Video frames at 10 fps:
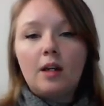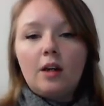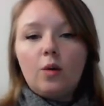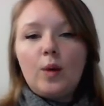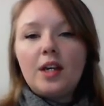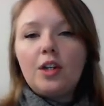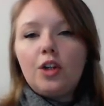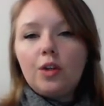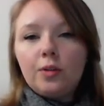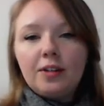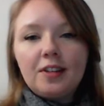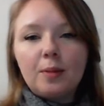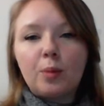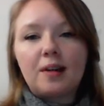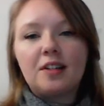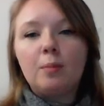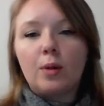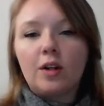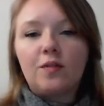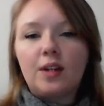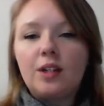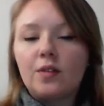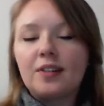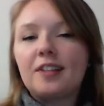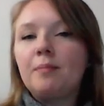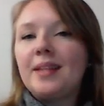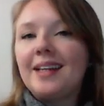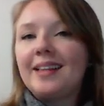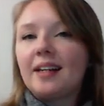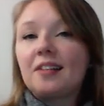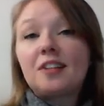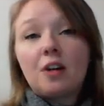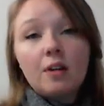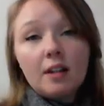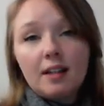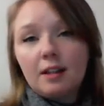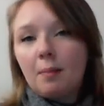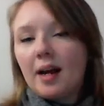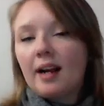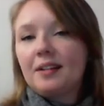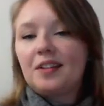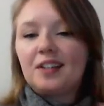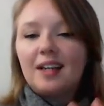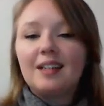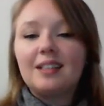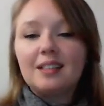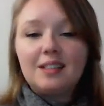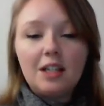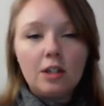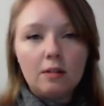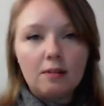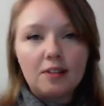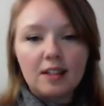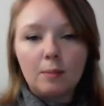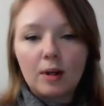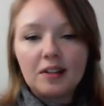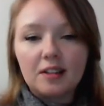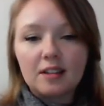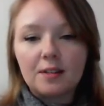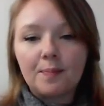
We can use the present perfect for something that started in the past and continues in the present.